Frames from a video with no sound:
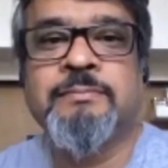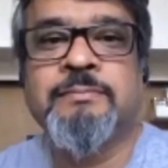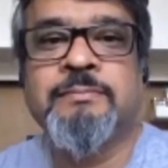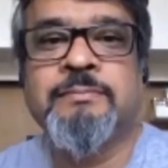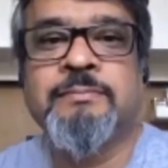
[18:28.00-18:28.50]

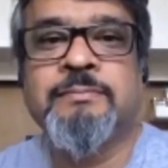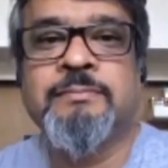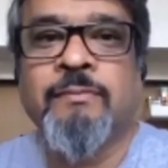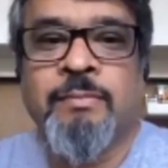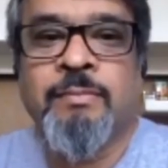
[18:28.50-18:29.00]
Yeah, so I
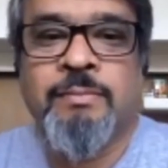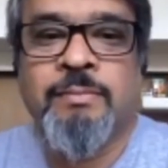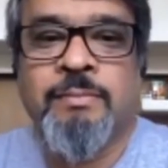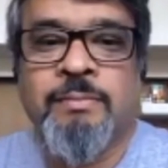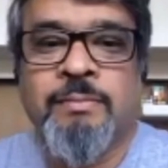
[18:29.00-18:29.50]
think the only
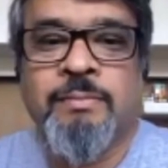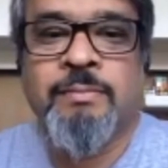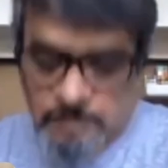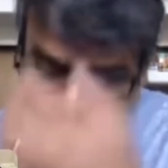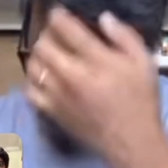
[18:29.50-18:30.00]
beginnings
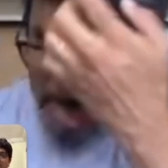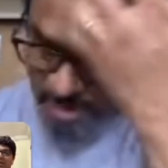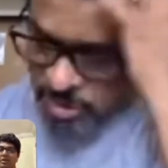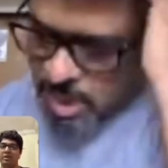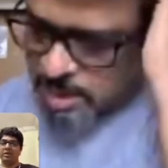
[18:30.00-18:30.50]
of this
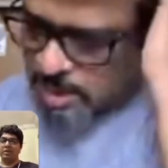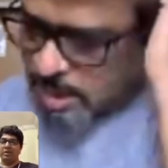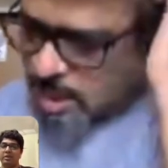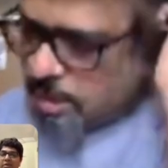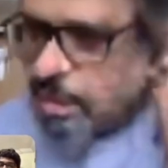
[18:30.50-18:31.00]

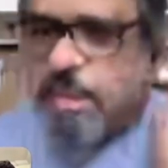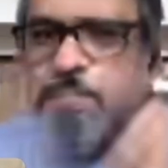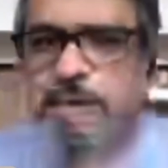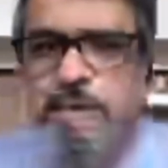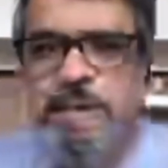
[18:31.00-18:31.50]

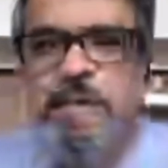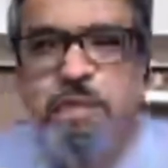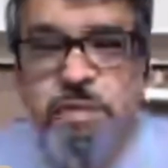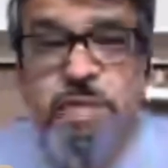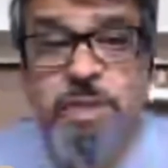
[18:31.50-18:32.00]
is
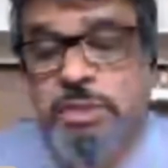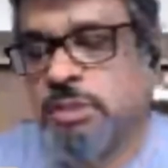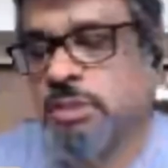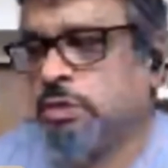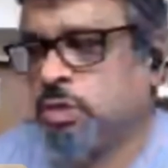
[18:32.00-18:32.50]
happening with
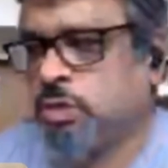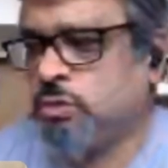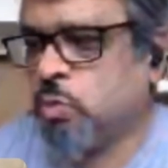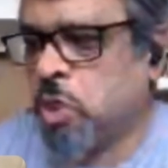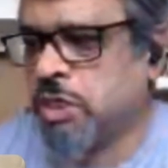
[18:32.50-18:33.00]

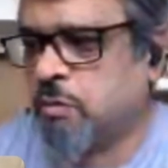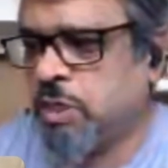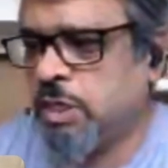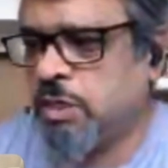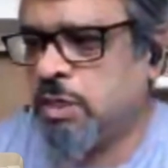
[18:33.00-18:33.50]
your
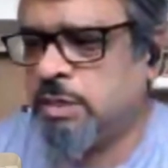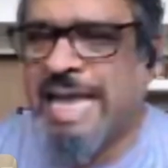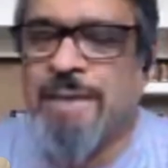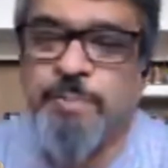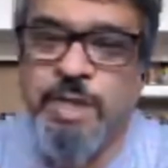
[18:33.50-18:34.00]
healthcare
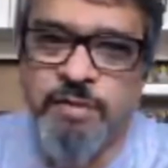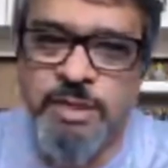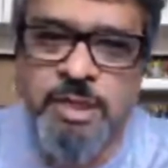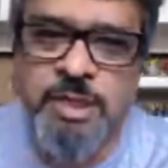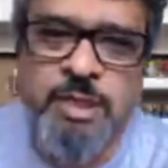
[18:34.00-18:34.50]
apps,
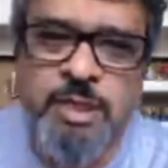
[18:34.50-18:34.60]
which